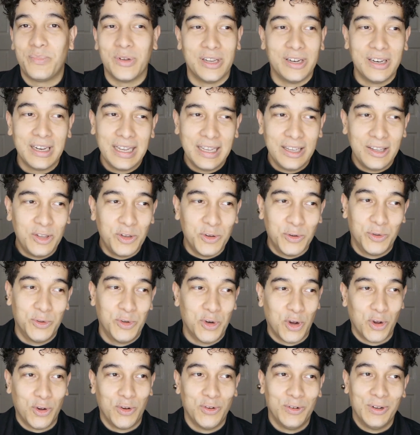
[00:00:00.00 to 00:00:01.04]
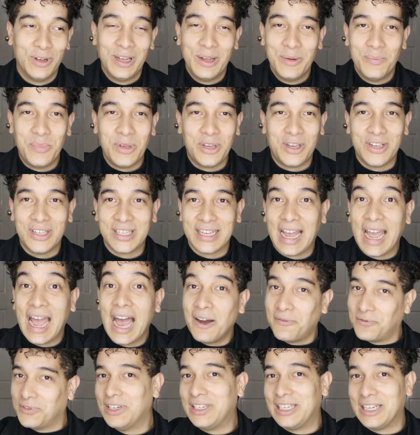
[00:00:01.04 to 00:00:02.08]
but you'll know because I
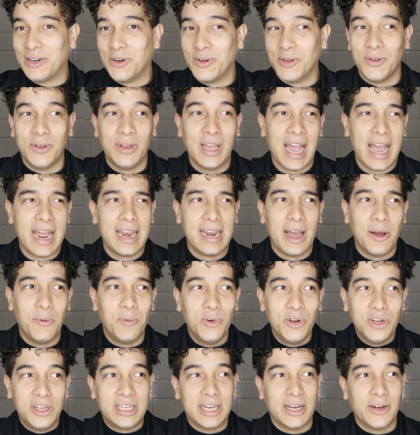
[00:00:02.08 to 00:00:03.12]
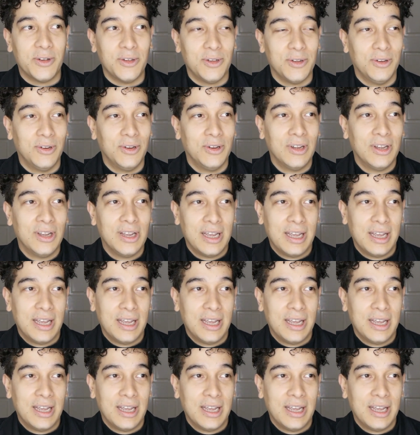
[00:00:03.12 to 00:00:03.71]
have to tell you, and I would tell you,